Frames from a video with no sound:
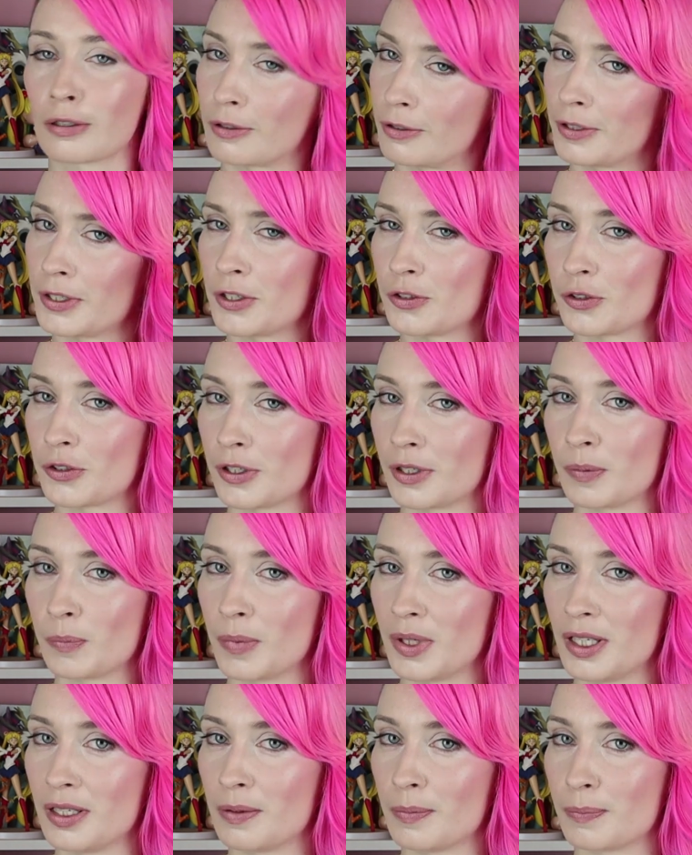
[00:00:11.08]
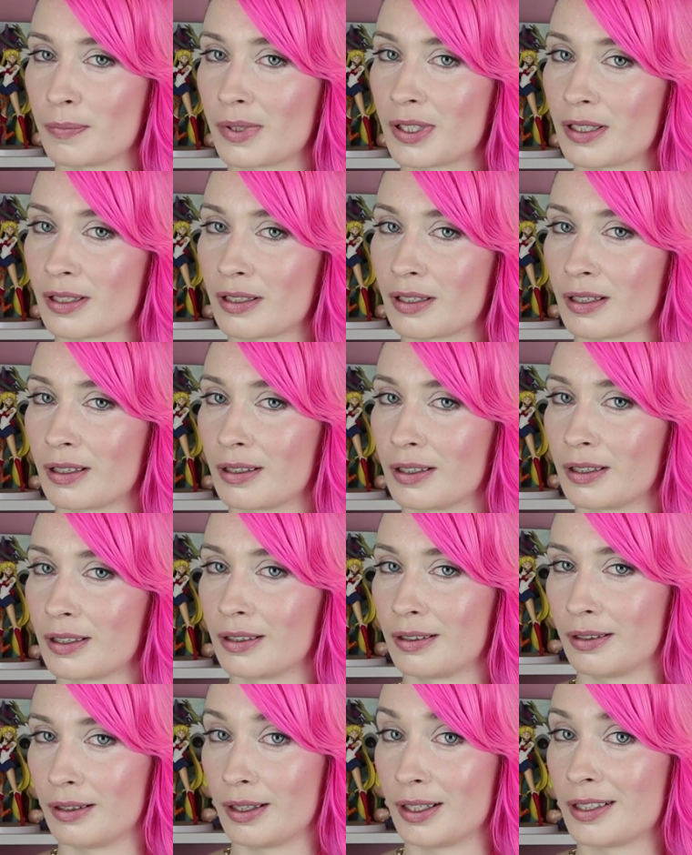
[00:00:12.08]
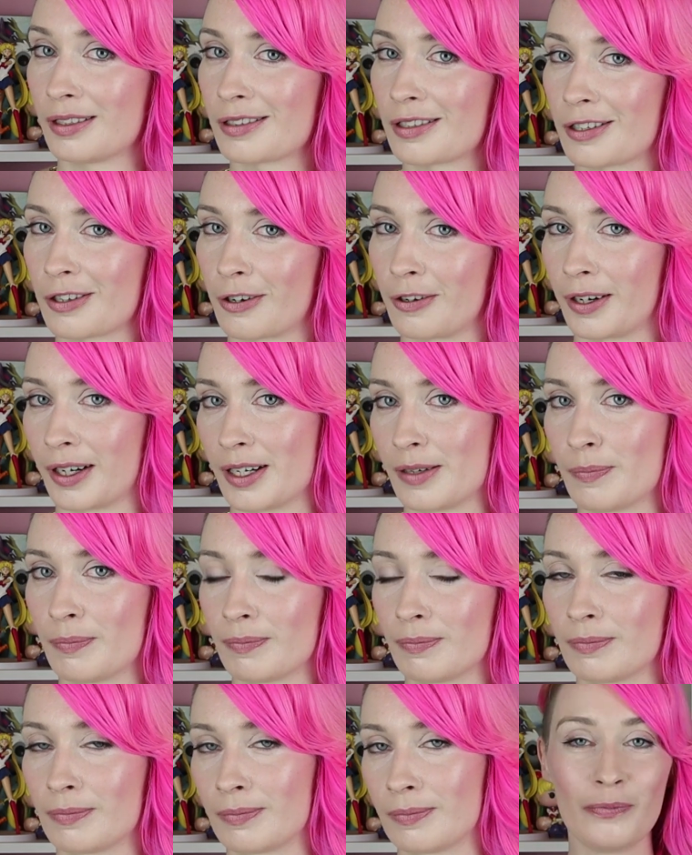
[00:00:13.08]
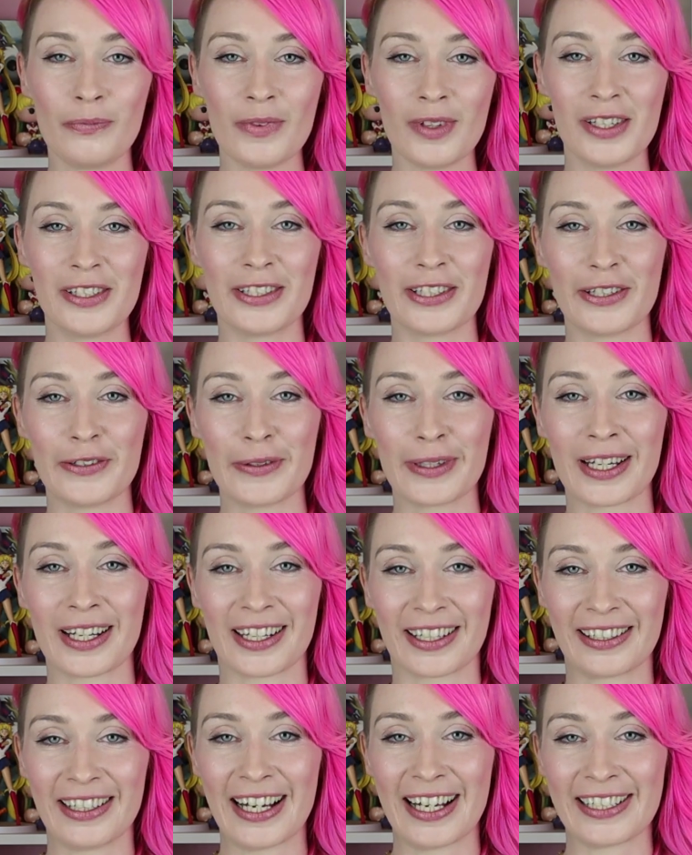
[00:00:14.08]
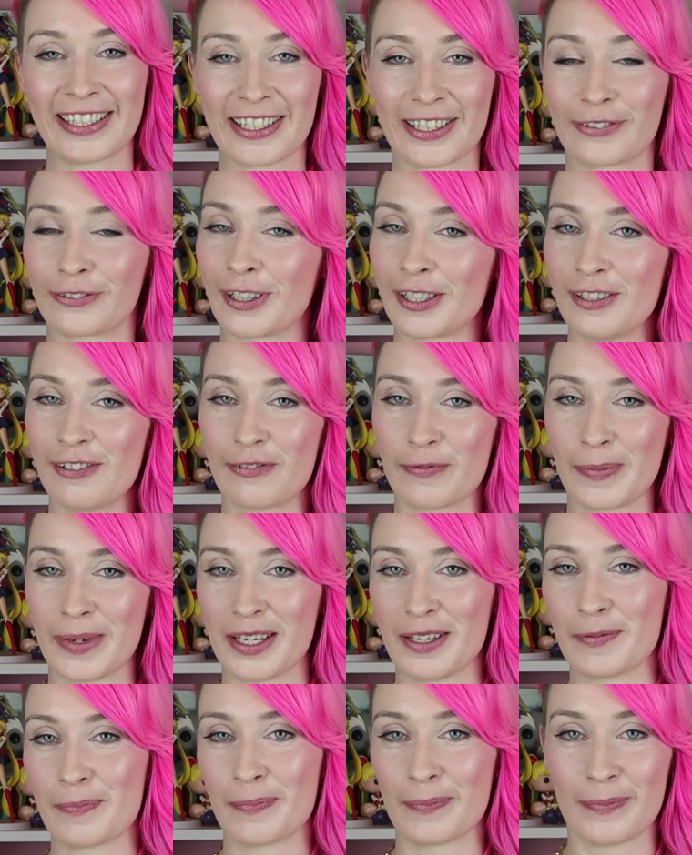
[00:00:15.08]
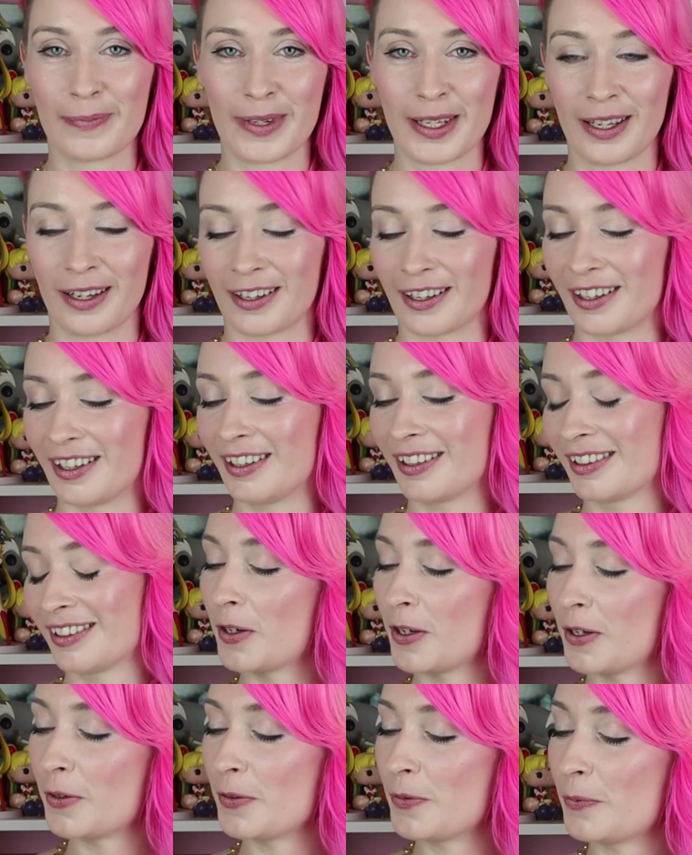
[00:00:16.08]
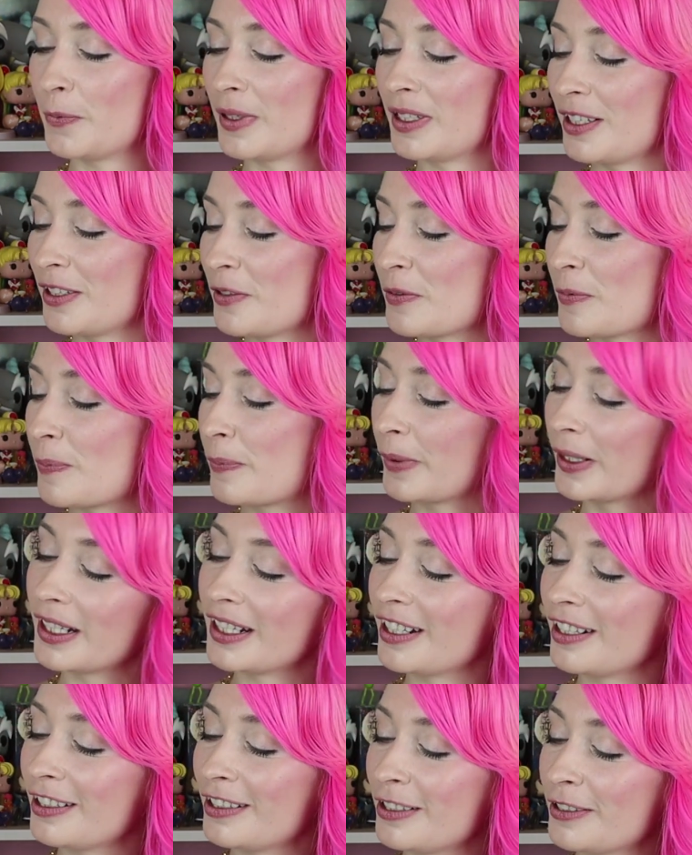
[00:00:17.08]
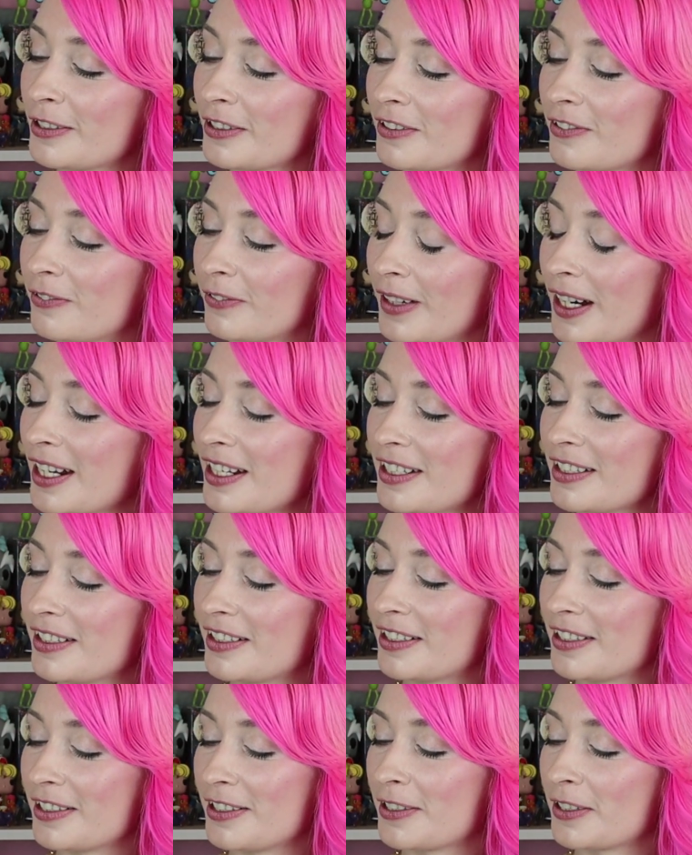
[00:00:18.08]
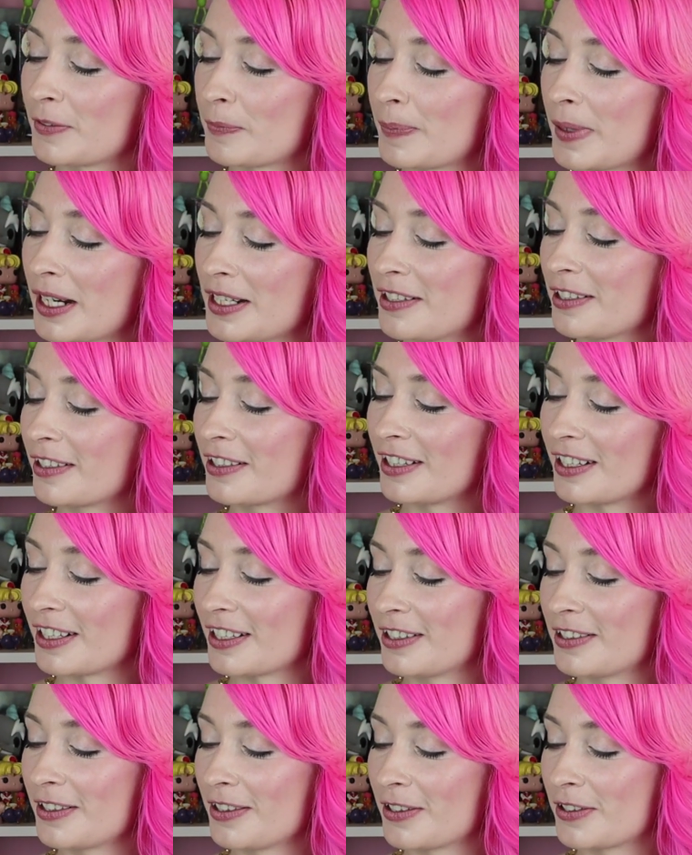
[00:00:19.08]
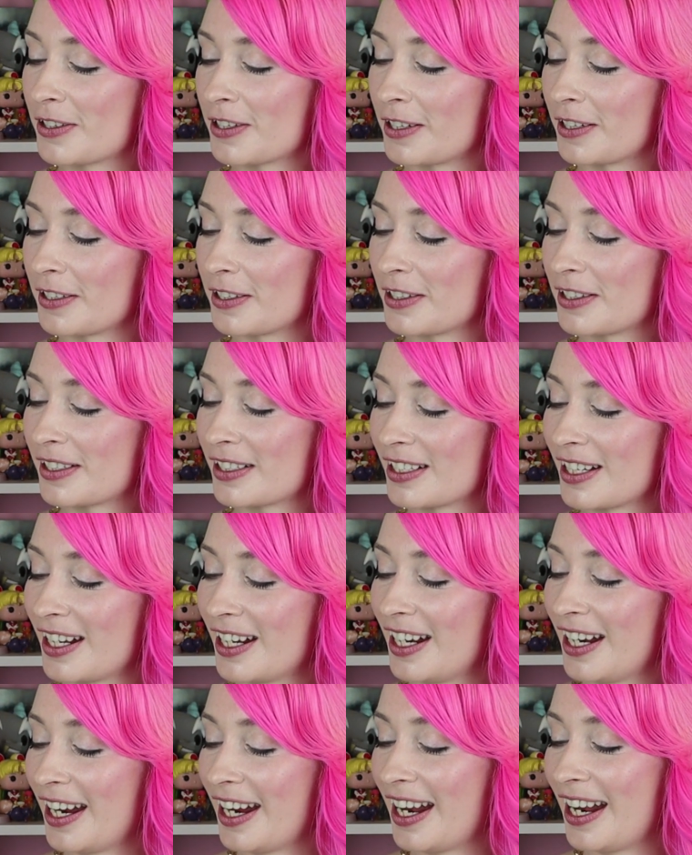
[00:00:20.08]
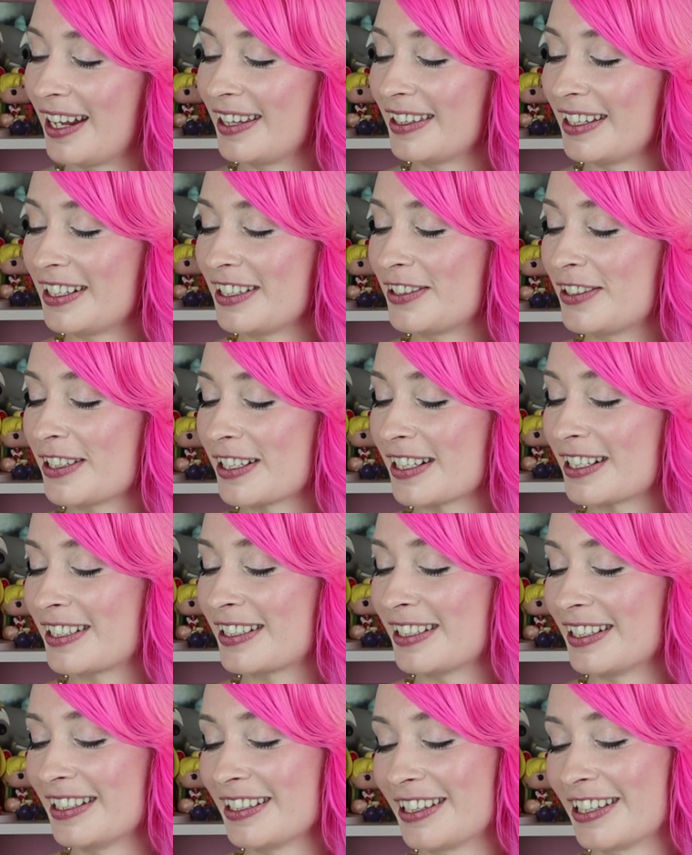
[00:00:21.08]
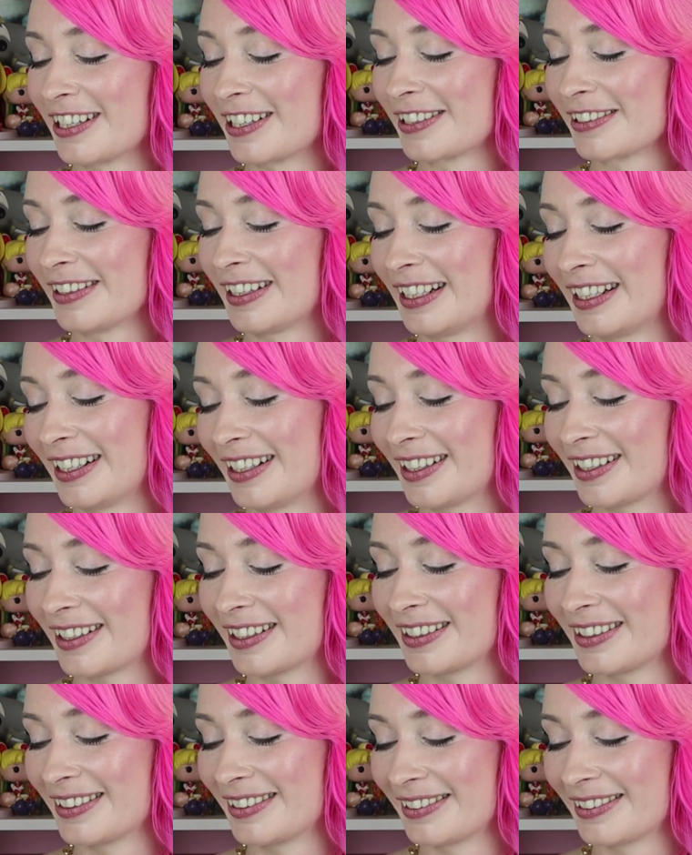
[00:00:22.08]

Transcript: Christian memes on Instagram. So we got a classic Ralph meme here. When you bring your friend to your Pentecostal church and they just sit there like,